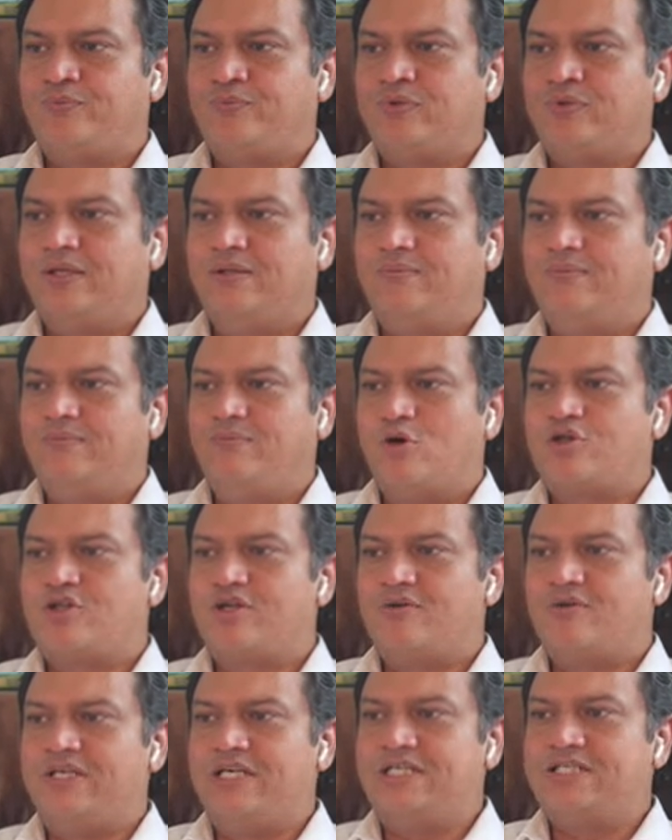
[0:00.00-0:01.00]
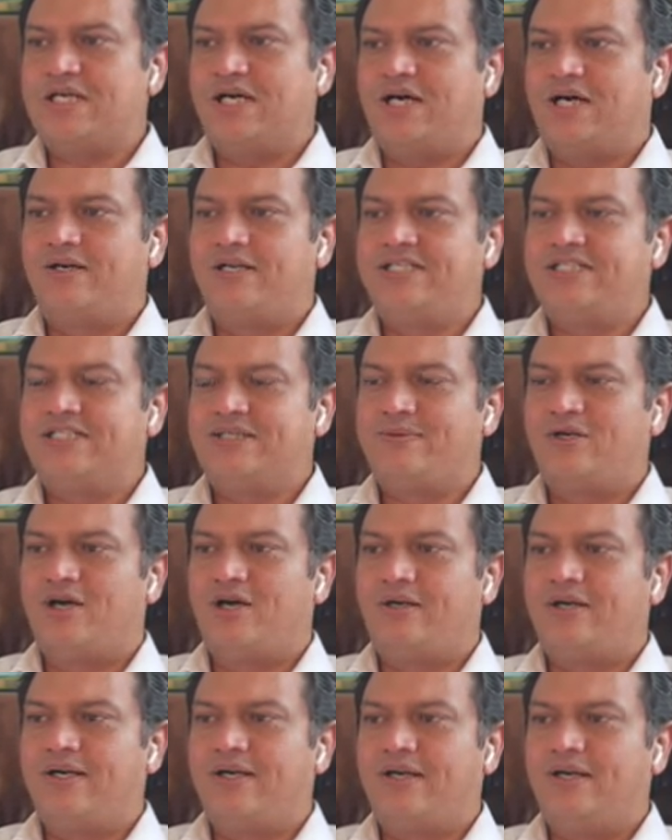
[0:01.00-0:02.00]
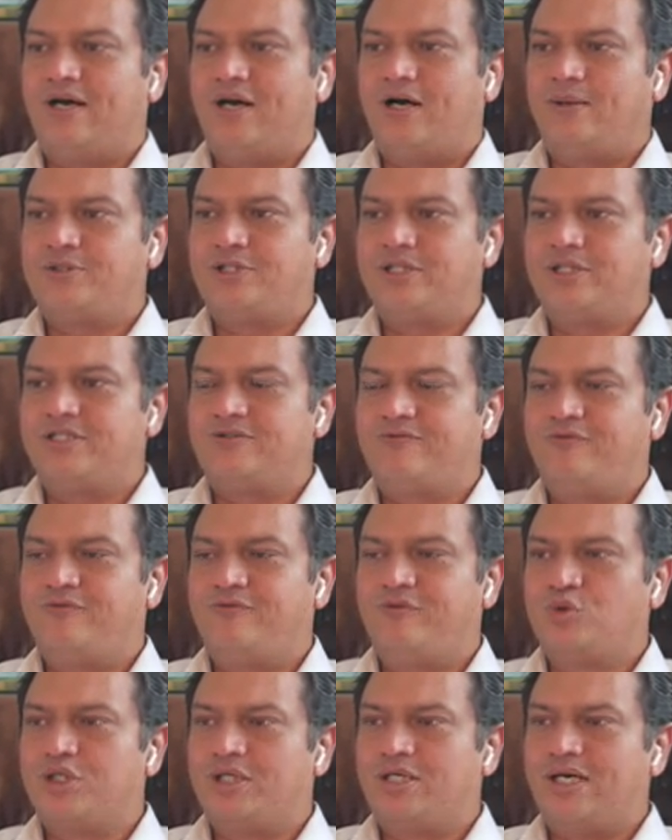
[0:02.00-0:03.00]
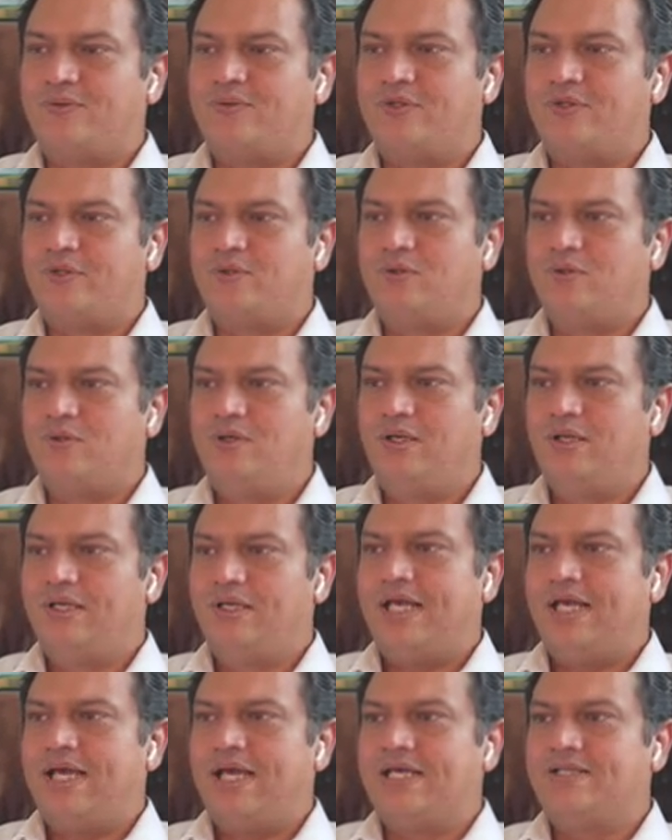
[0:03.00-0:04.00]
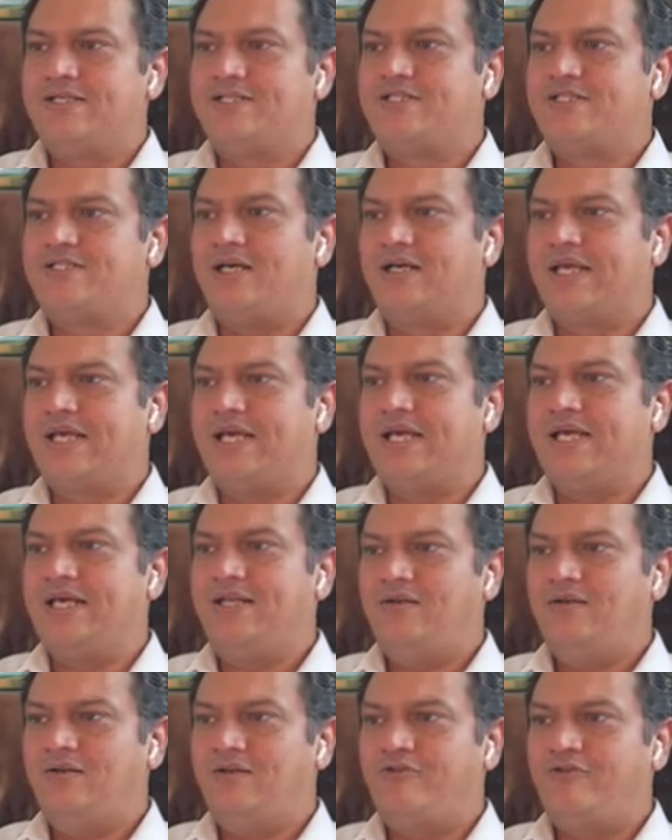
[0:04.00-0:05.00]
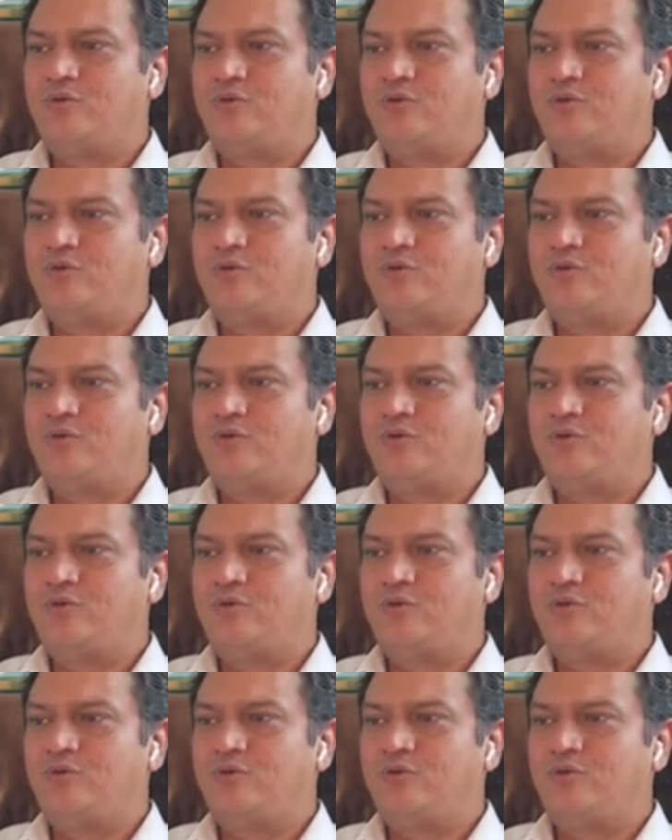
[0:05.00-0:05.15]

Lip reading: both of these are reasonable options future down the road. And this again, future